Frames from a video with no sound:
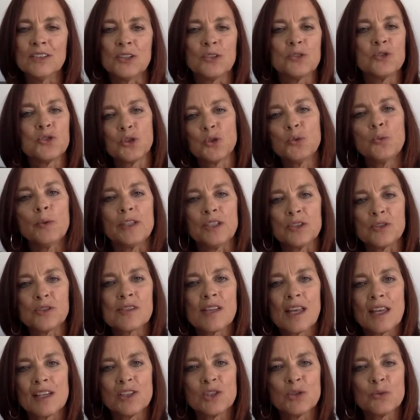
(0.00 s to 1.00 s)
do what you
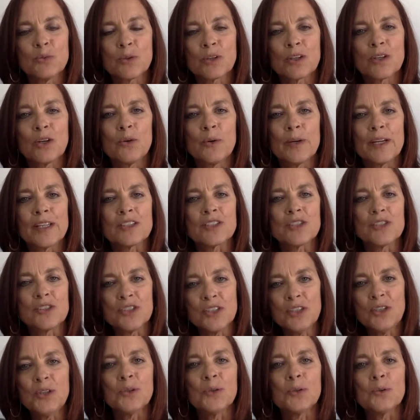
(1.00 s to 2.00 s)
said you were going to
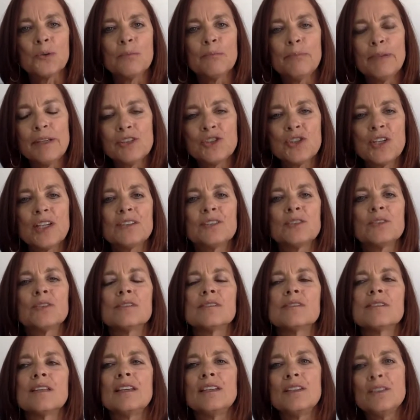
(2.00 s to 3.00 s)
do, be gentle and
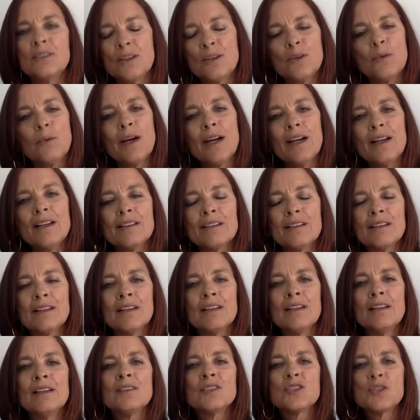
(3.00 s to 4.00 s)
say, you know what?
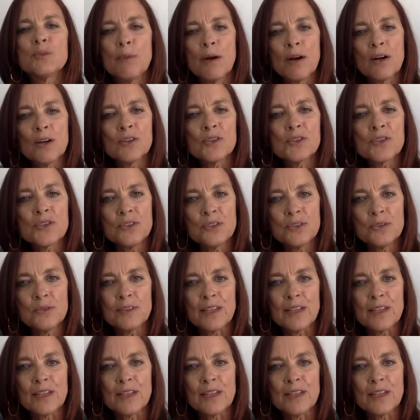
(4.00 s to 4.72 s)
Tomorrow's a new